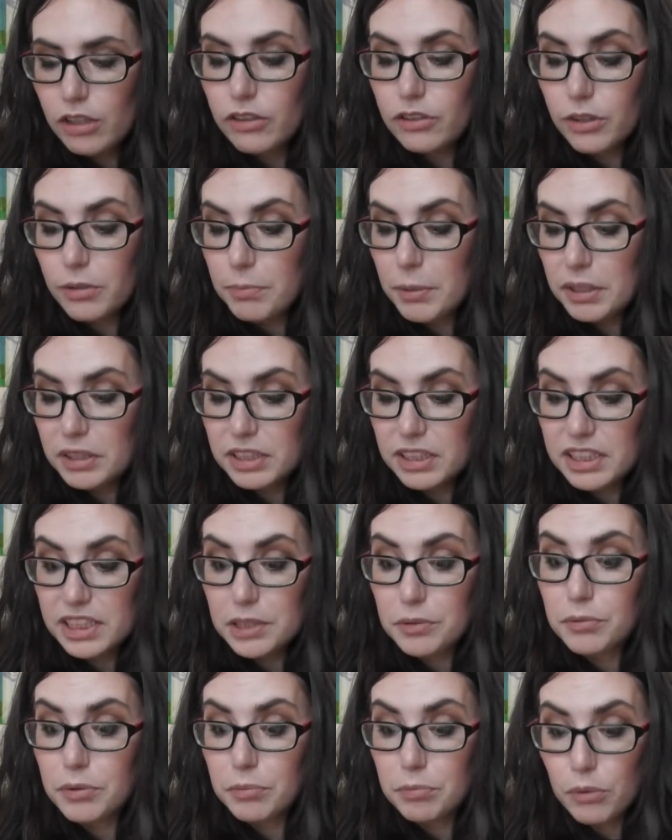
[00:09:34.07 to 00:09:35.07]
so it makes it
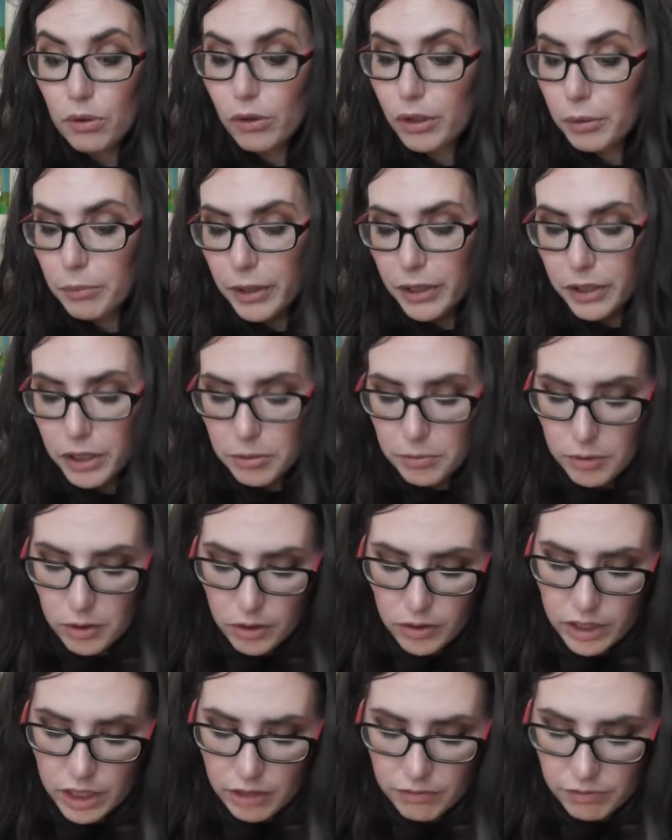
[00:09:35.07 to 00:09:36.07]
even more
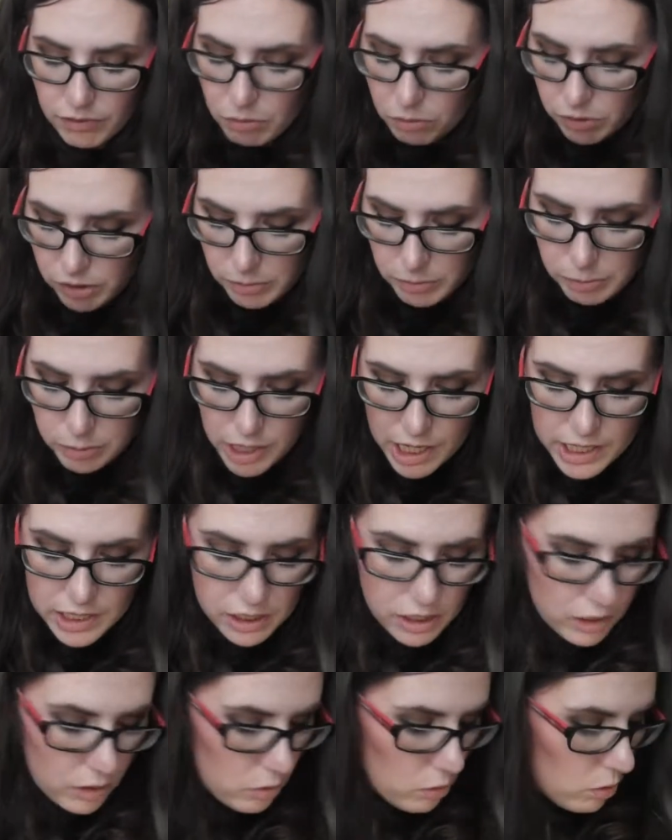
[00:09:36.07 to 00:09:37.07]
wearable than if it were a
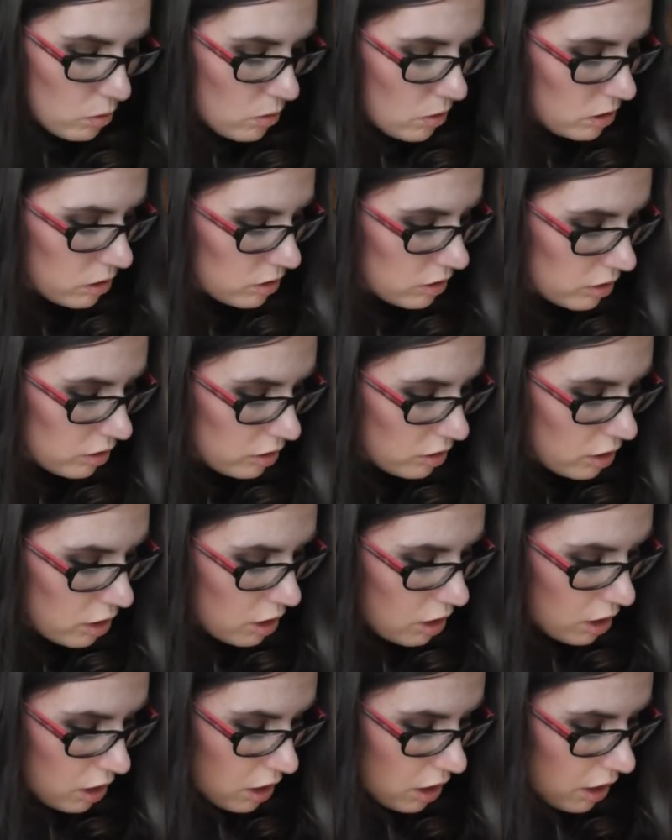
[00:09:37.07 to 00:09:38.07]
bright gold
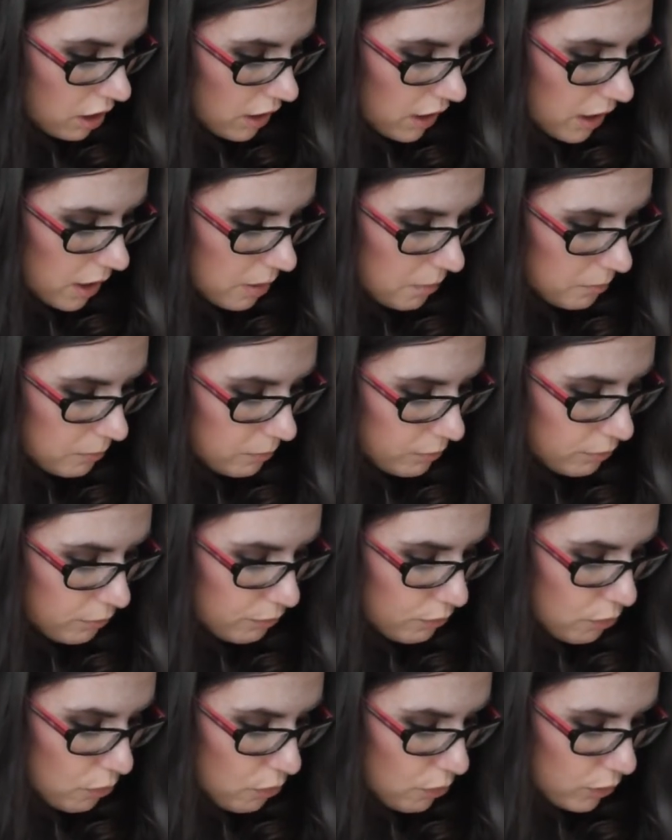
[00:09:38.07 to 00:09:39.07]
um,
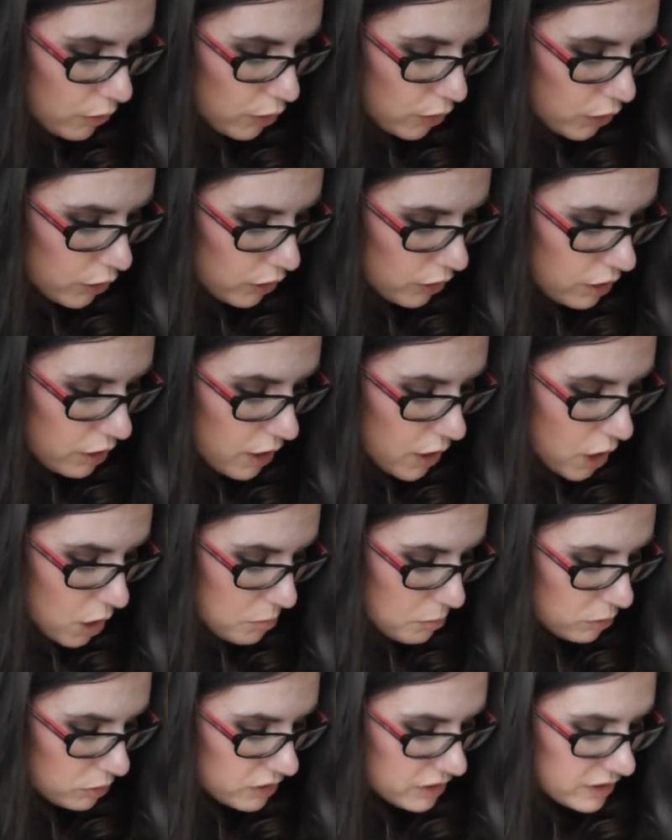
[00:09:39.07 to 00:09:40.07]
for
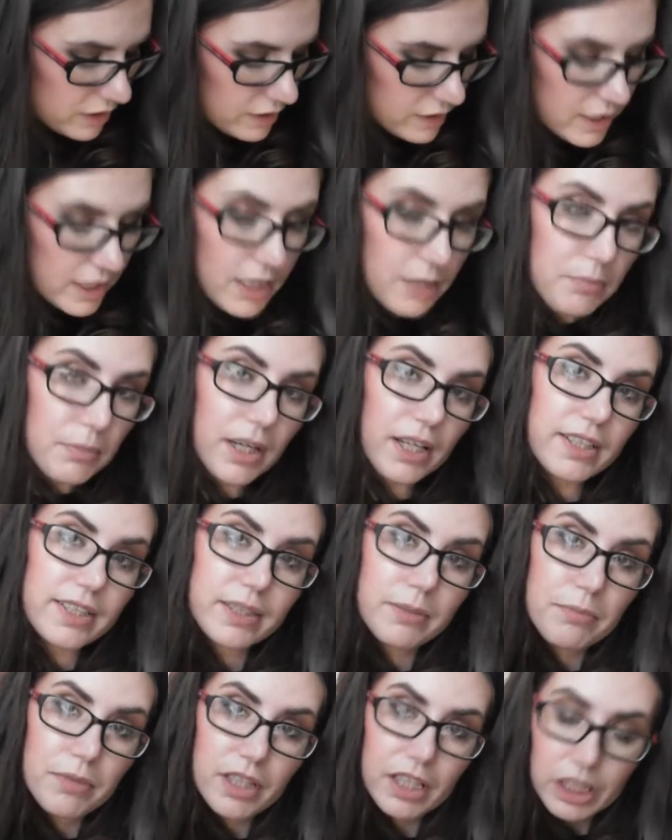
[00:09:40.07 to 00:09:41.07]
Emerald City, pick
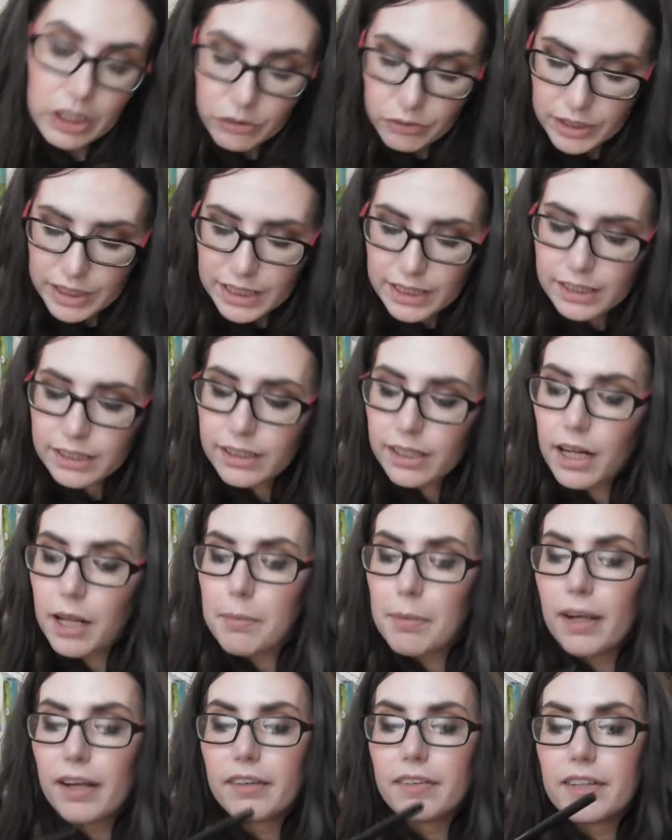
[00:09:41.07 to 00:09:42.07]
something green, and I
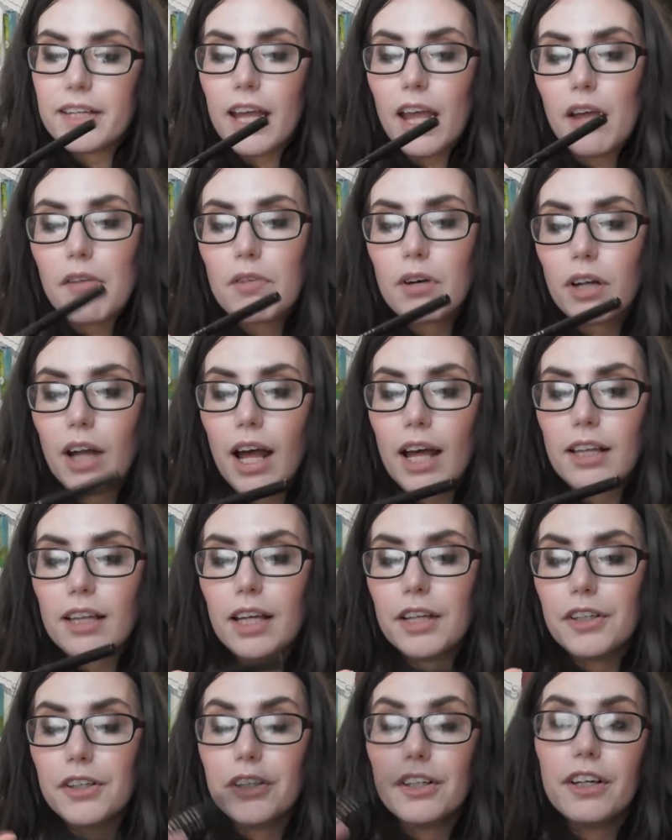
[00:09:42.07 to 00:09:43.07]
picked the Avon
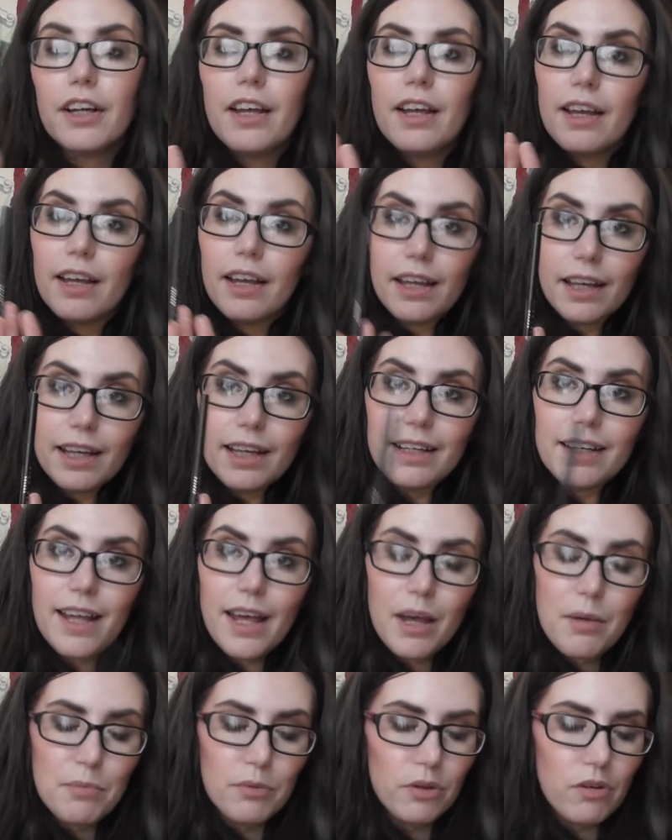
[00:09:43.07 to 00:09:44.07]
eyeliner in
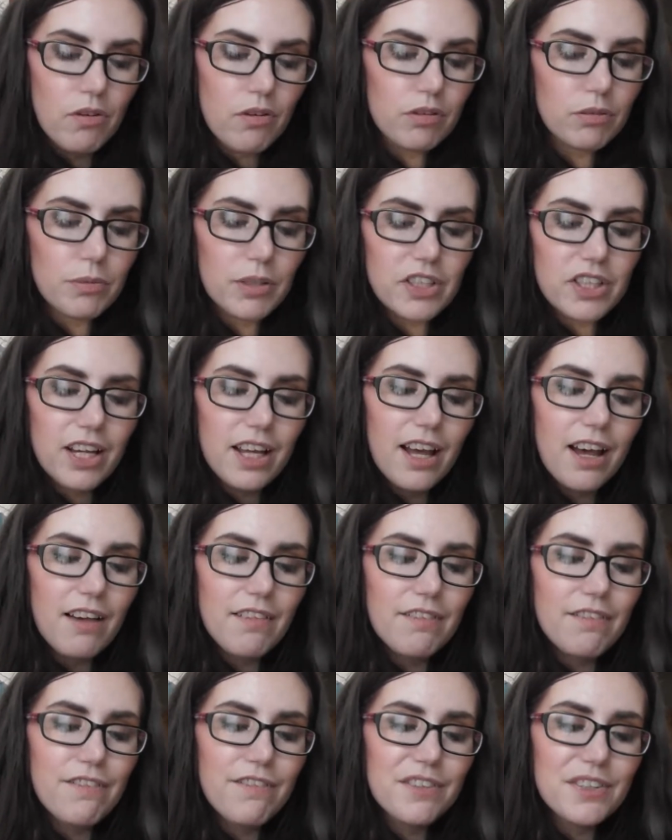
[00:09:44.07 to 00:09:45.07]
Emerald, which I have
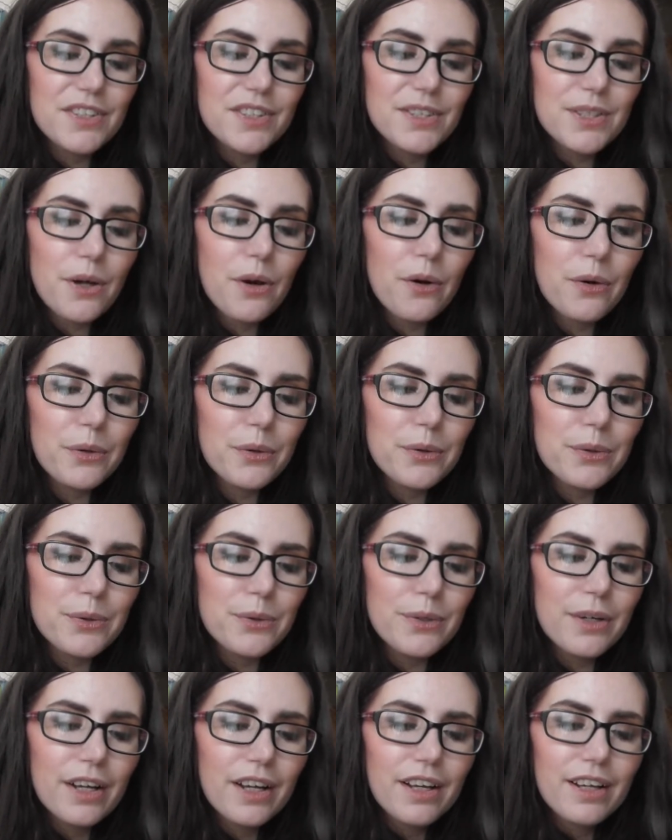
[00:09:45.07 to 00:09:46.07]

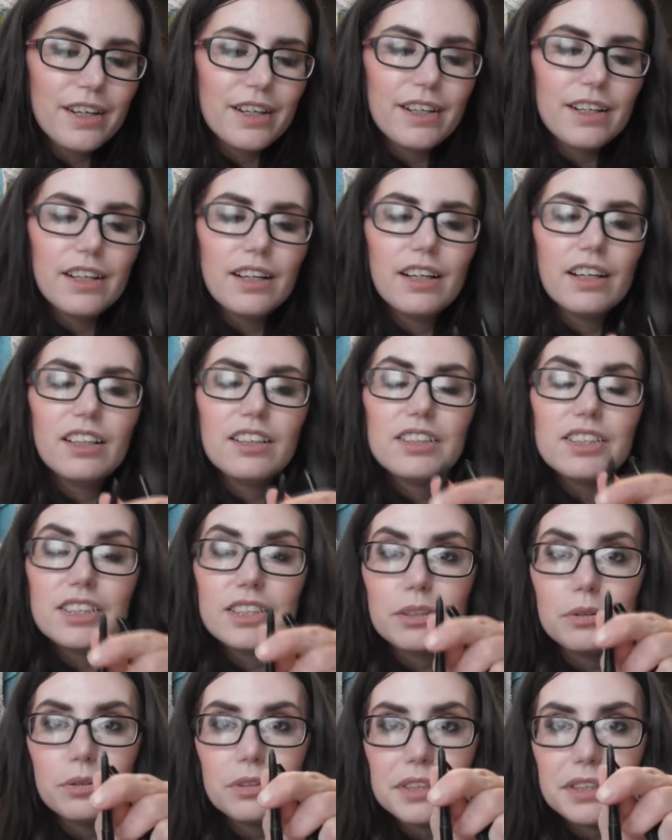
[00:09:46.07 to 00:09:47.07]
so,
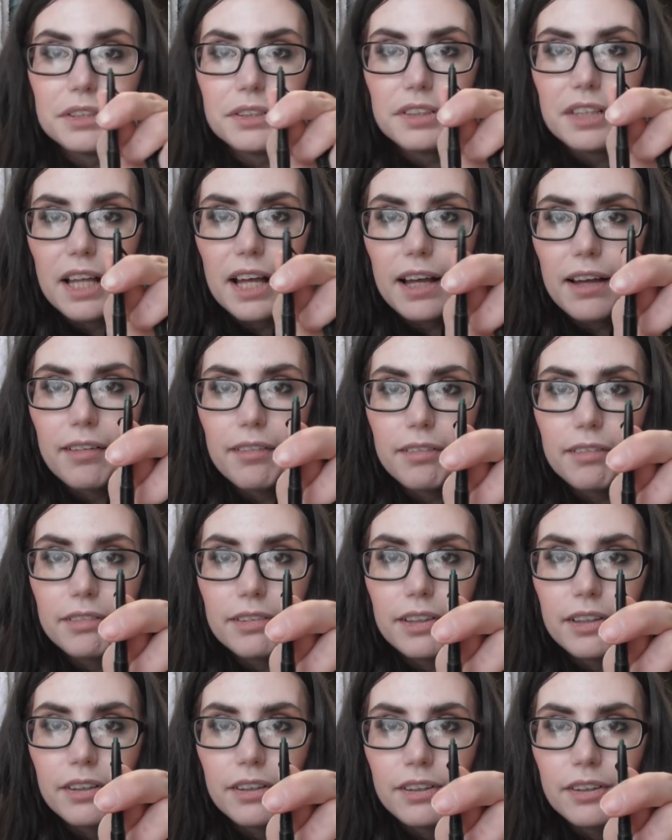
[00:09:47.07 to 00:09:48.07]
so little
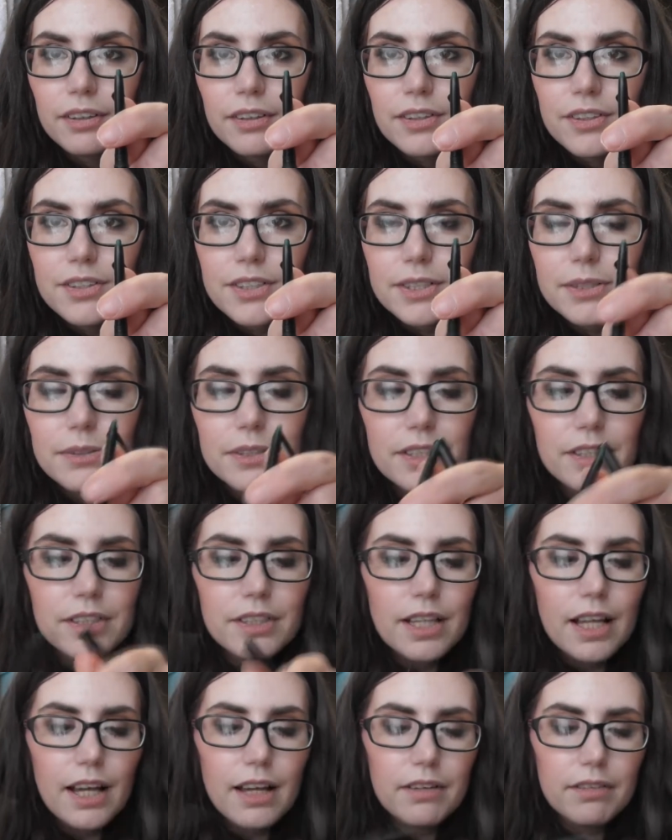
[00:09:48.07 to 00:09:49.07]
left. So little
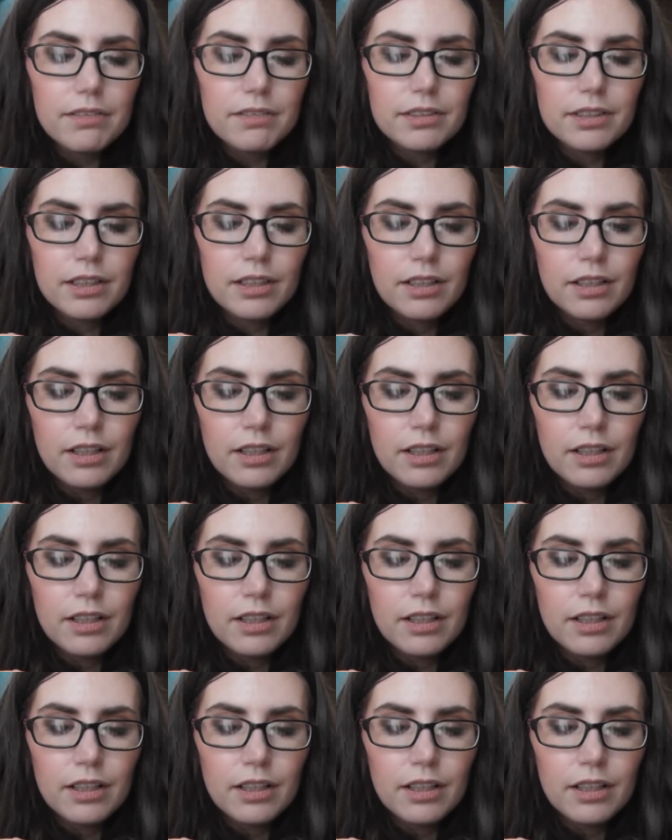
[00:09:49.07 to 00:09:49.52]
left.